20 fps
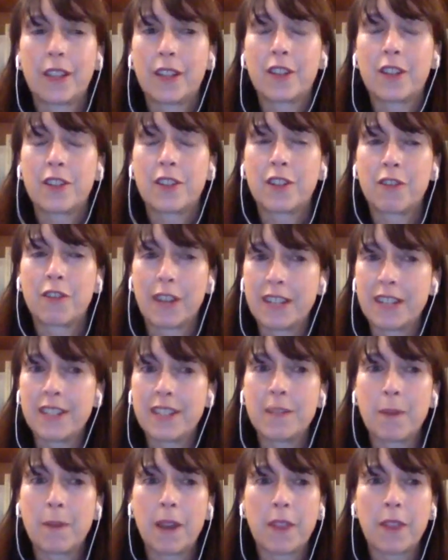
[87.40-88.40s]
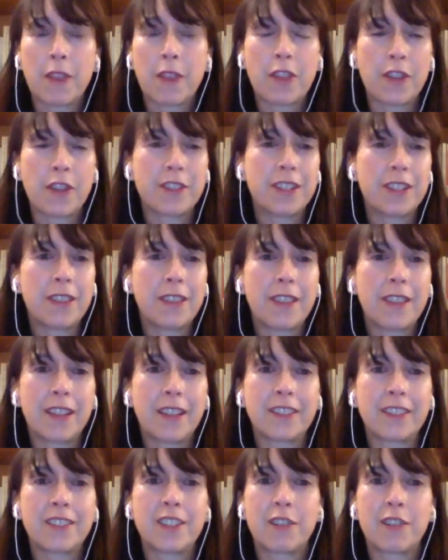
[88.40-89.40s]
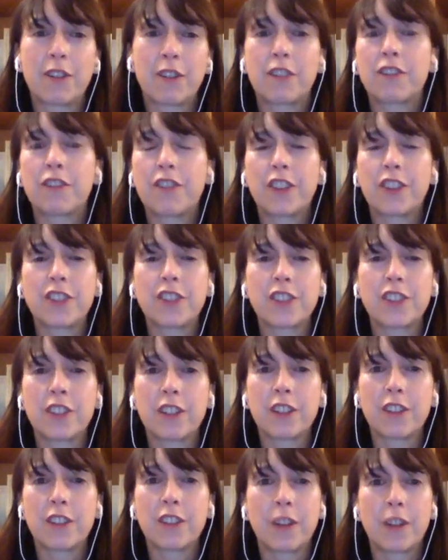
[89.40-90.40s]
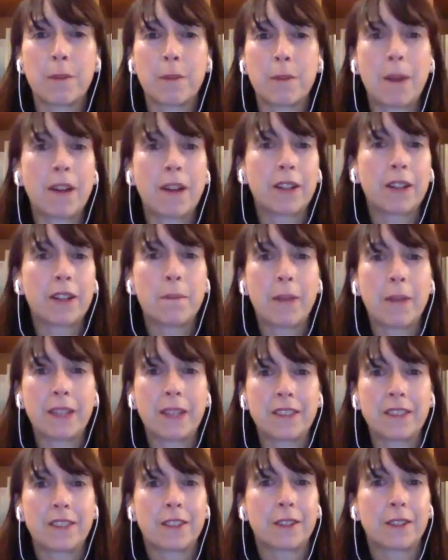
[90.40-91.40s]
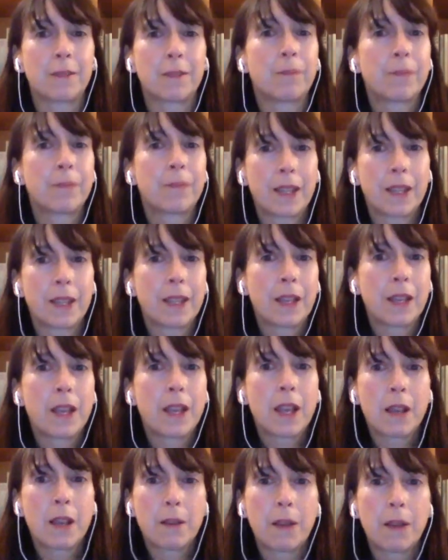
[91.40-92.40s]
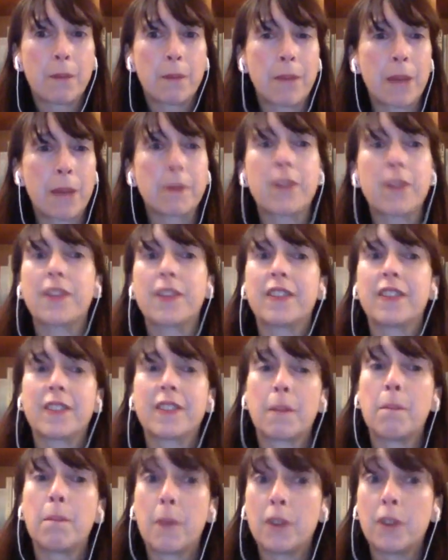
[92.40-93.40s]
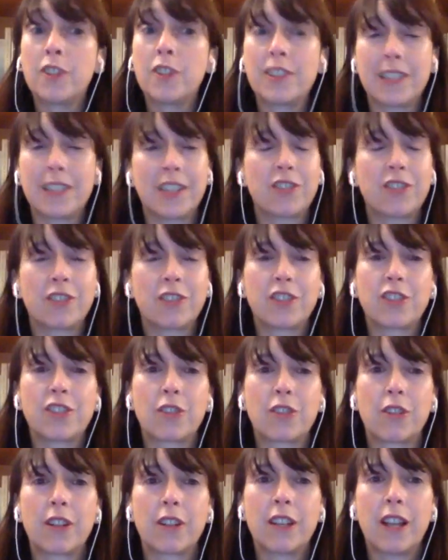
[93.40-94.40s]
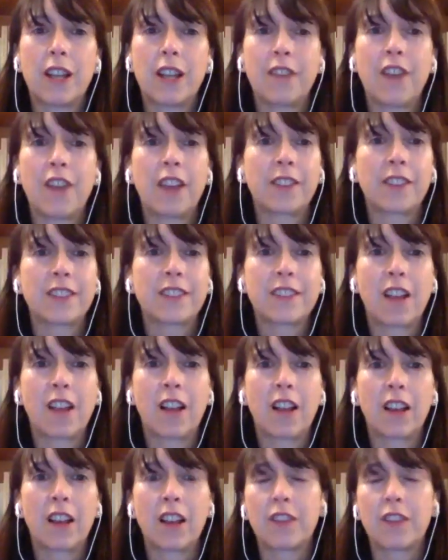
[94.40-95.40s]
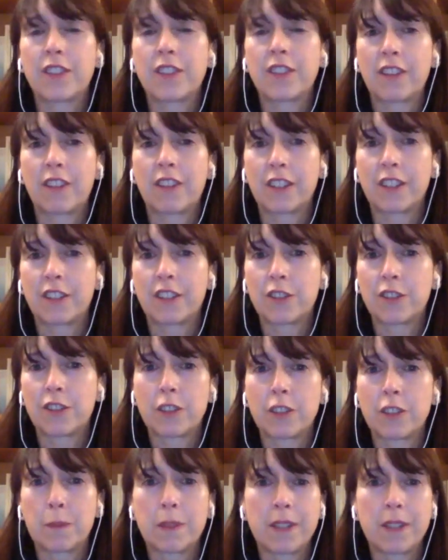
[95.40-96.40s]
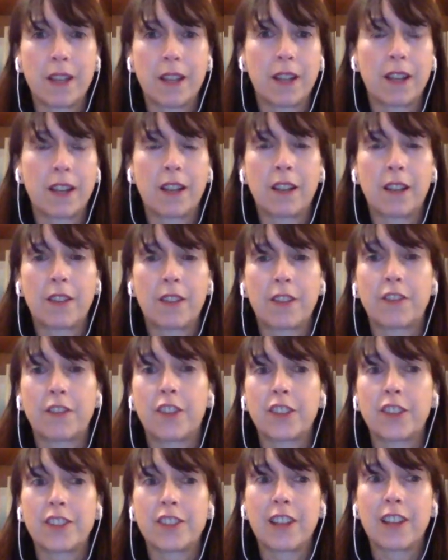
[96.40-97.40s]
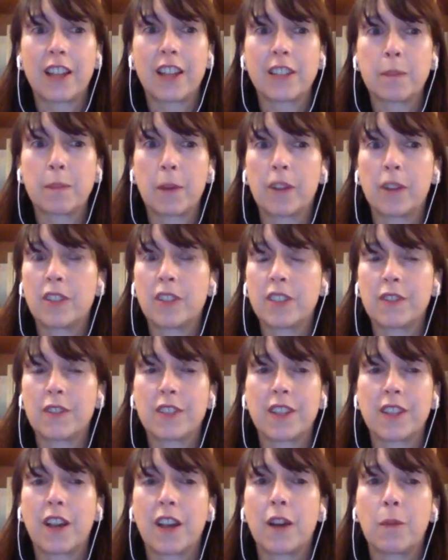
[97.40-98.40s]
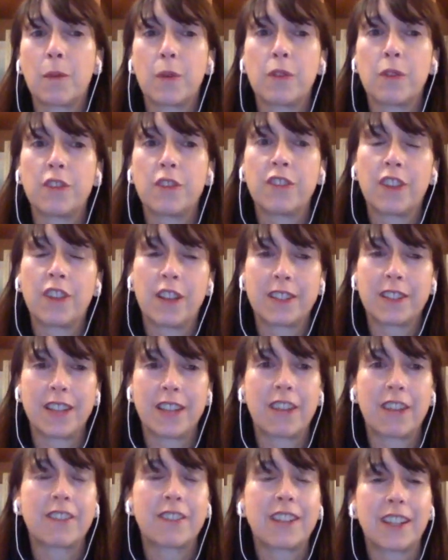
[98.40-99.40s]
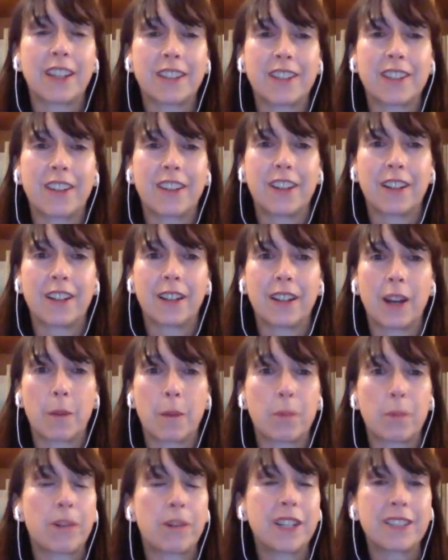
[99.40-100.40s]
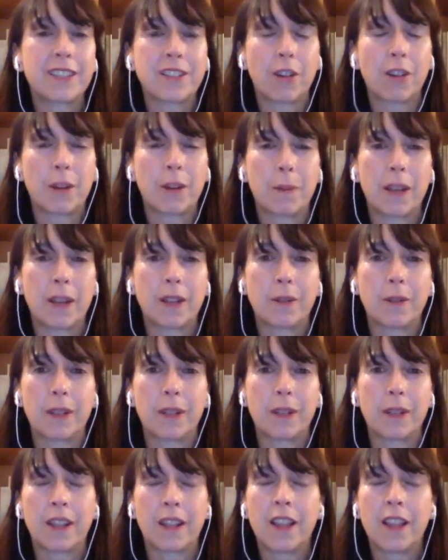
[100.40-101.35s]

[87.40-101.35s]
Narrated by the 13,000-year-old fossil of an American mastodon, Mammoth is the mostly true story of how the skull of a Tyrannosaurus bataar, the fossilized bones of a dire wolf, a pterodactyl, a prehistoric penguin,